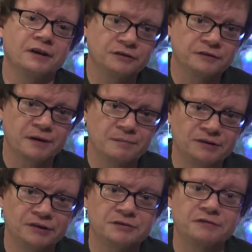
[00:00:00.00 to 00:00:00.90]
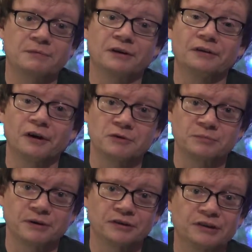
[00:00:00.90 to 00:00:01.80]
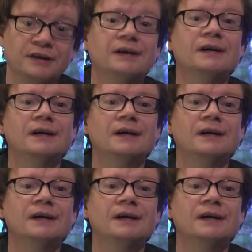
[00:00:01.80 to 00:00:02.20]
answer phone message from an anonymous person.